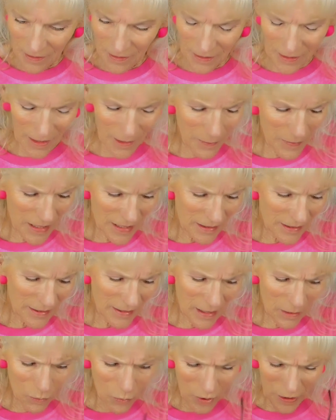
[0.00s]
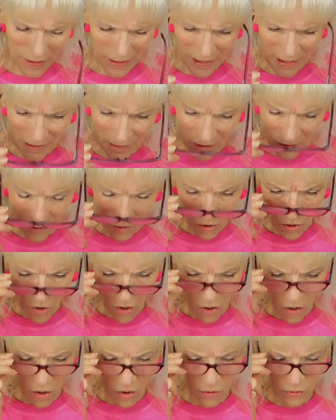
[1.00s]
let me see what it's
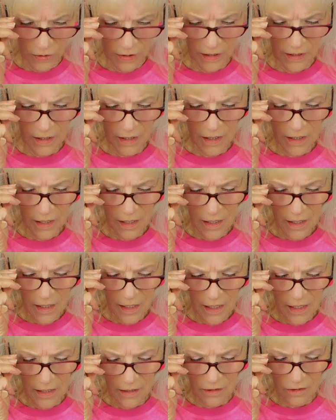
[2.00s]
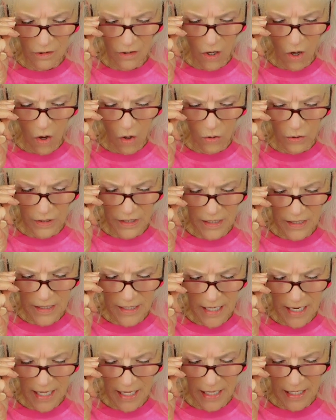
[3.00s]
called. It's called
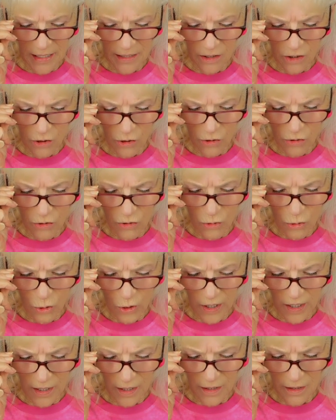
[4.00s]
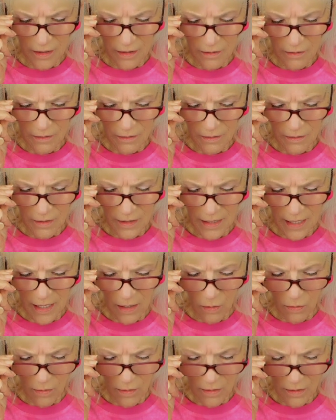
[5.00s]
Tantric.
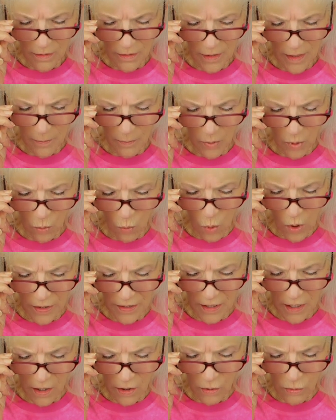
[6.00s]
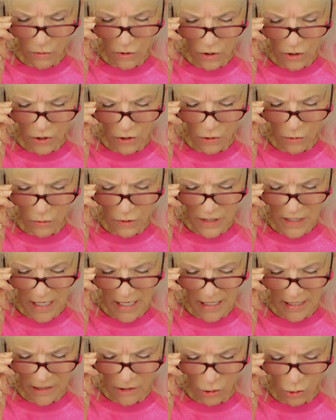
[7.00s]
Yeah, number 102
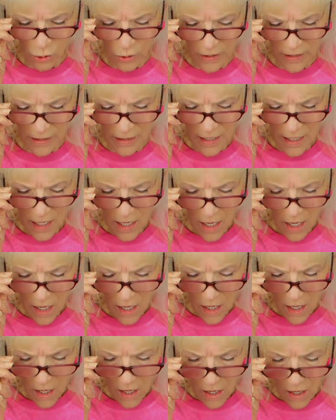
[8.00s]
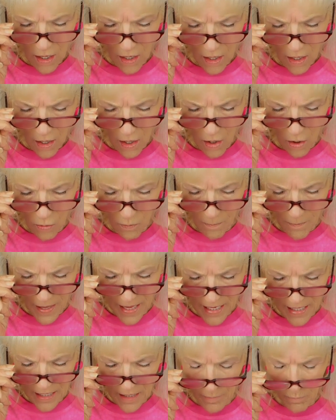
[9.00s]
Tantric
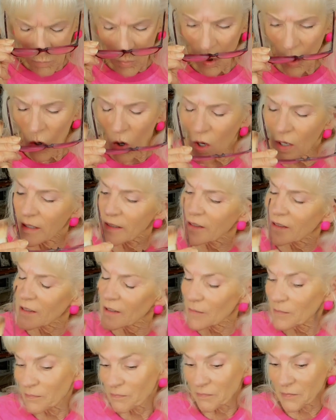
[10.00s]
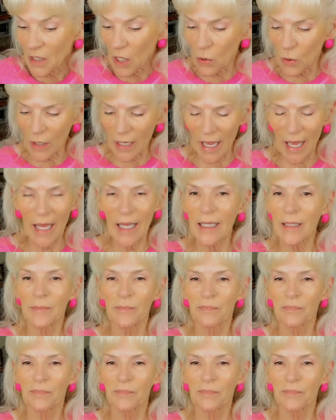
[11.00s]
Omega Bronze. Okay.